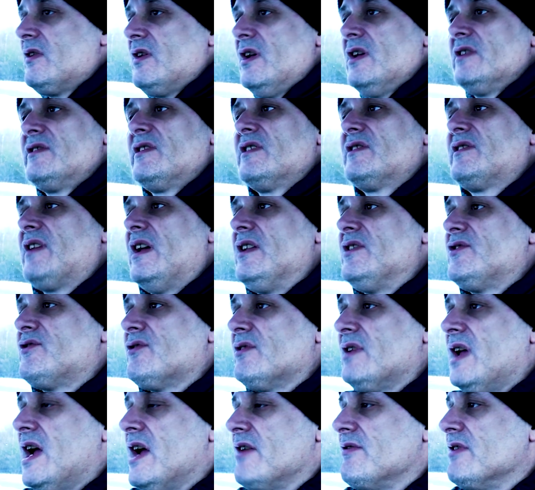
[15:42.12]
as a
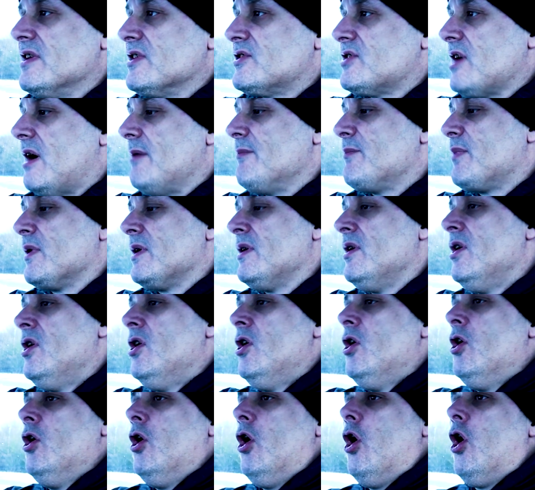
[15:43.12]
Central Area champion
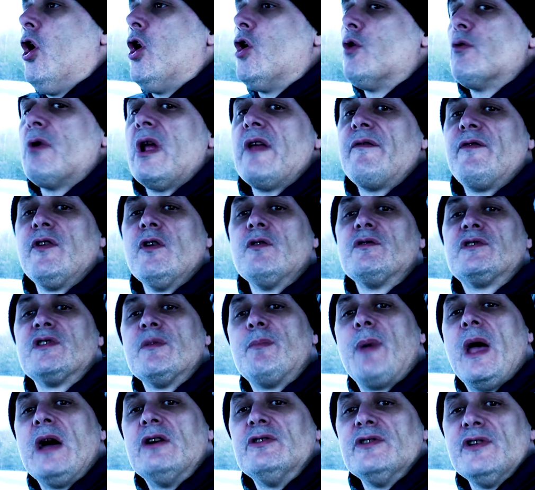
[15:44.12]
all the way through
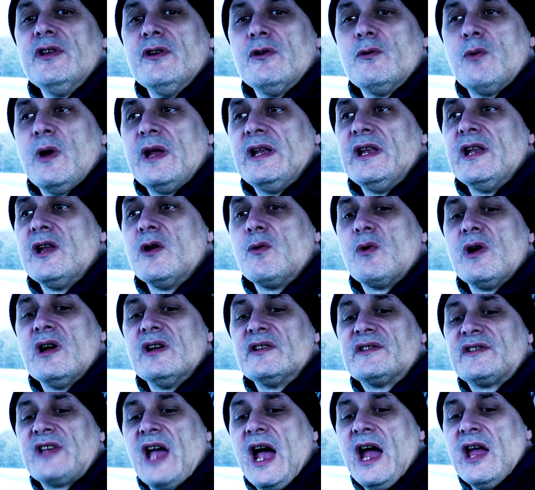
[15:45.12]
to Bellew winning a
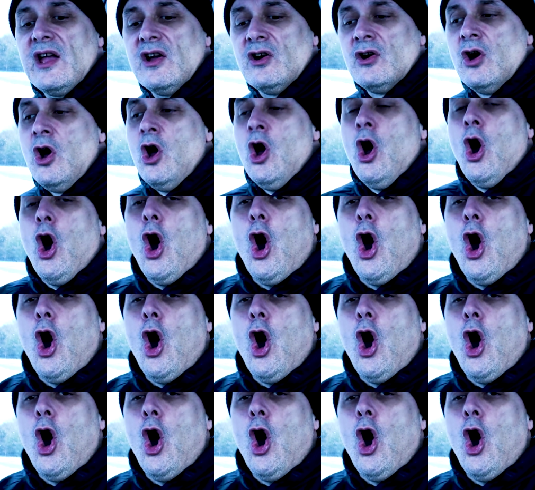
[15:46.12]
world title.